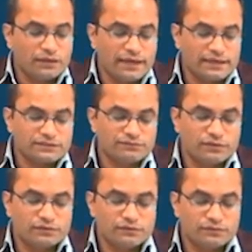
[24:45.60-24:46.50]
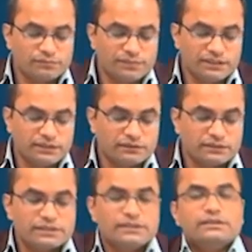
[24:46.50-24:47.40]
x will be there
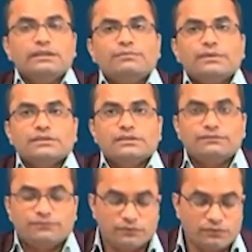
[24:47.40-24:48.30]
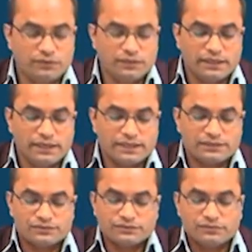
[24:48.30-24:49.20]
and C 3 plus C 4
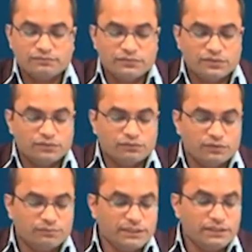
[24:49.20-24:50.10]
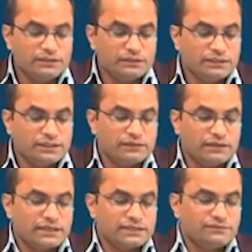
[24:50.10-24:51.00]
x term will be there
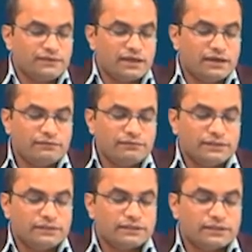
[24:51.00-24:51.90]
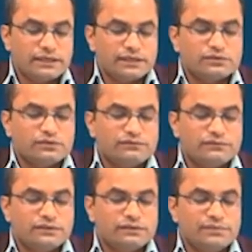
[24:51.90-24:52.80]
as we have in the case of
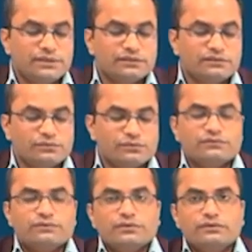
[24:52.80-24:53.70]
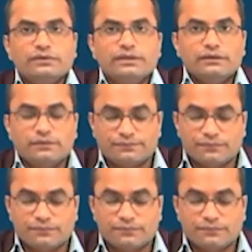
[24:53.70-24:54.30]
the repeated roots for the real.